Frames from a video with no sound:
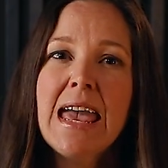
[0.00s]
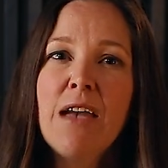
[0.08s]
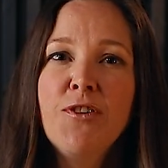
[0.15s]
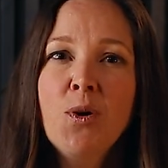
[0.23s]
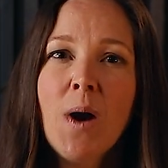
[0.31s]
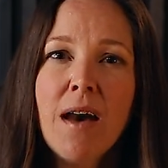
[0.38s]

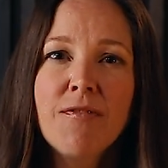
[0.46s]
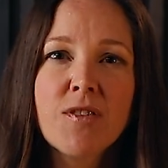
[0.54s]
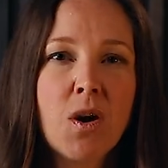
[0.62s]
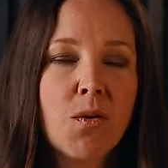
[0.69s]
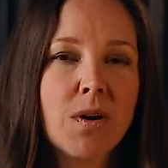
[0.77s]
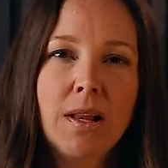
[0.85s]
If you have
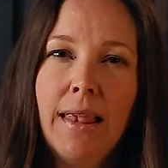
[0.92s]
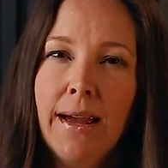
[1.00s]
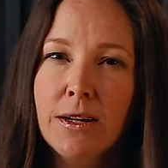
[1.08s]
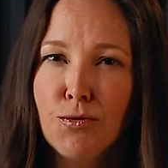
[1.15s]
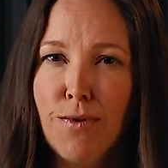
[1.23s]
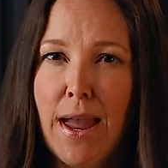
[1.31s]
to go
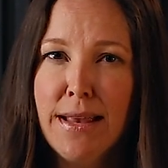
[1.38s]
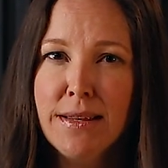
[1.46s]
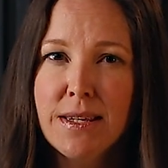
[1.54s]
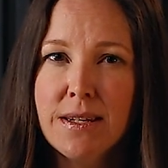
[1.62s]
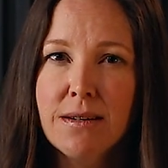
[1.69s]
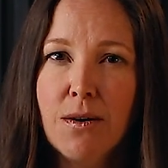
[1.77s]
collect
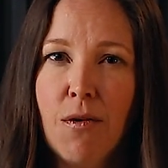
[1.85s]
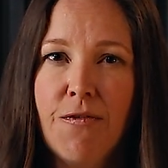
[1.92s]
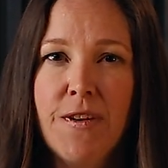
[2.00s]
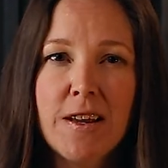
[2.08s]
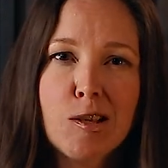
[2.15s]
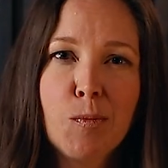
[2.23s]
rent or
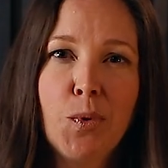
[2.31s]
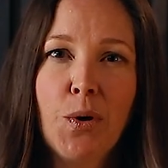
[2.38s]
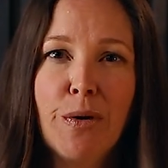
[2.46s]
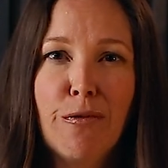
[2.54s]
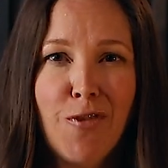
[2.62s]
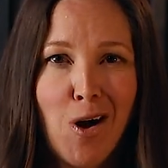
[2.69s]
fix a
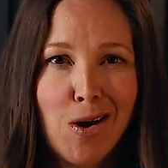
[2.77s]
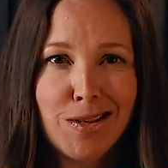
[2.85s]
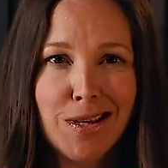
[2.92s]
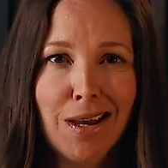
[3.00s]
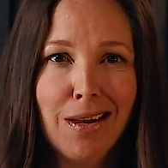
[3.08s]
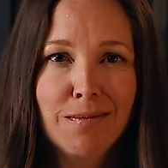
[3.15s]
broken
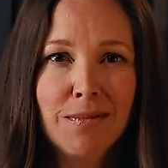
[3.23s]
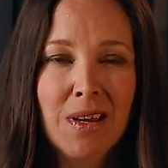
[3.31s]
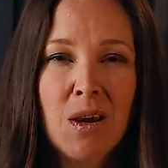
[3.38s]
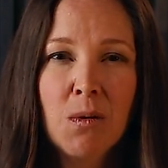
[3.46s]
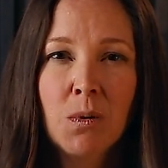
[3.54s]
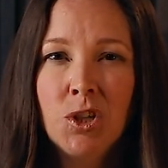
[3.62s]
faucet,
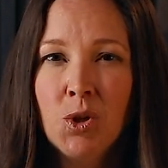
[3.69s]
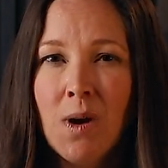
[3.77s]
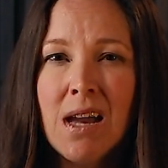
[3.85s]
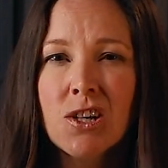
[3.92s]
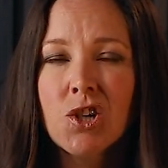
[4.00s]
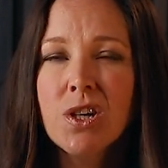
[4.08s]
would
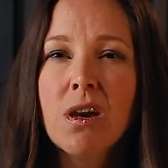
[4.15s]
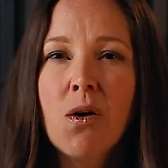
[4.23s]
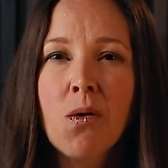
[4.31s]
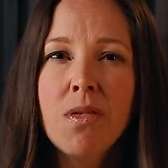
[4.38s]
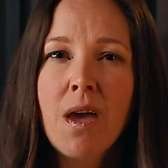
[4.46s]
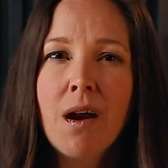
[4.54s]
you actually
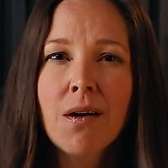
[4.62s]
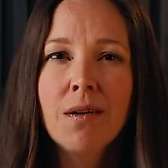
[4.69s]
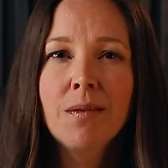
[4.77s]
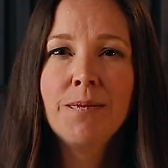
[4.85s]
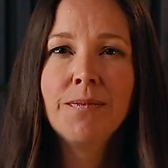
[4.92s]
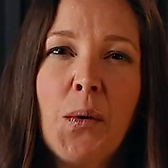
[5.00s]
go
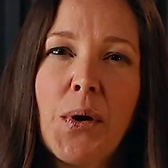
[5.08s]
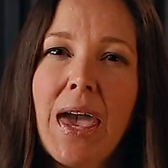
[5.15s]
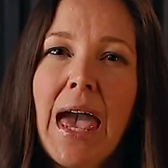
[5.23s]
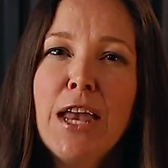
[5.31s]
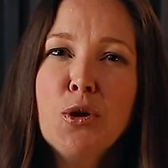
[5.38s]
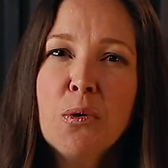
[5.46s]
there? Or
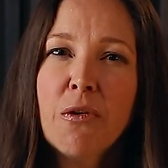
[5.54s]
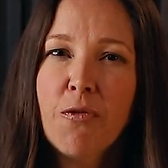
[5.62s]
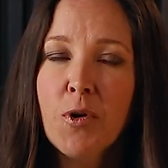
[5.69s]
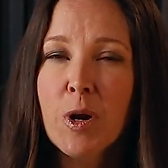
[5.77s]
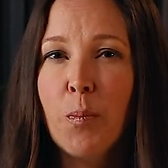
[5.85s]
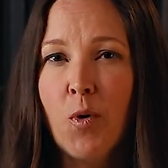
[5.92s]
can you
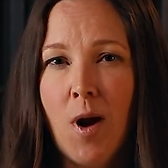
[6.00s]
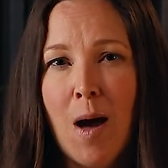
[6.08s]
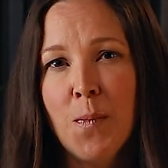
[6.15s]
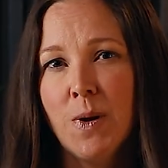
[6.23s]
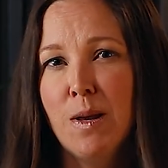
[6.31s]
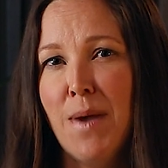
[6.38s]
afford a
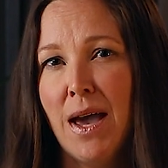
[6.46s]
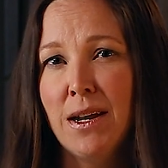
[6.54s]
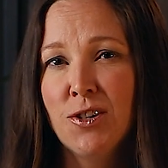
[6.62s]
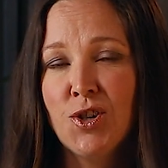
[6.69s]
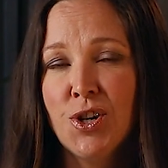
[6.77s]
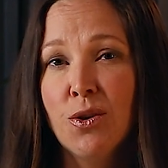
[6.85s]
property
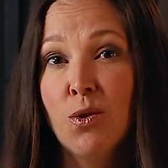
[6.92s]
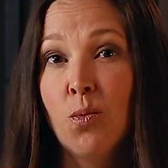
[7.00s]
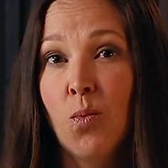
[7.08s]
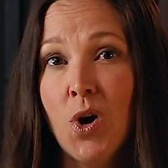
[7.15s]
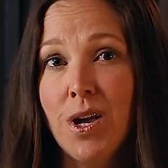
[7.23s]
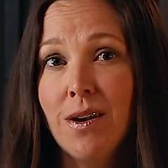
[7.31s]
manager
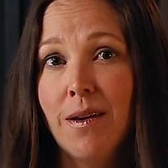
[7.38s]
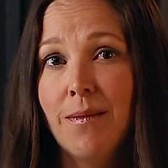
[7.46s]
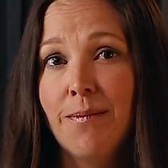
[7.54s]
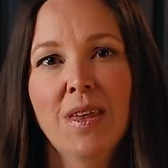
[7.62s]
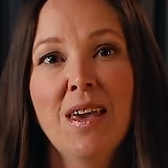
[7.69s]
who would?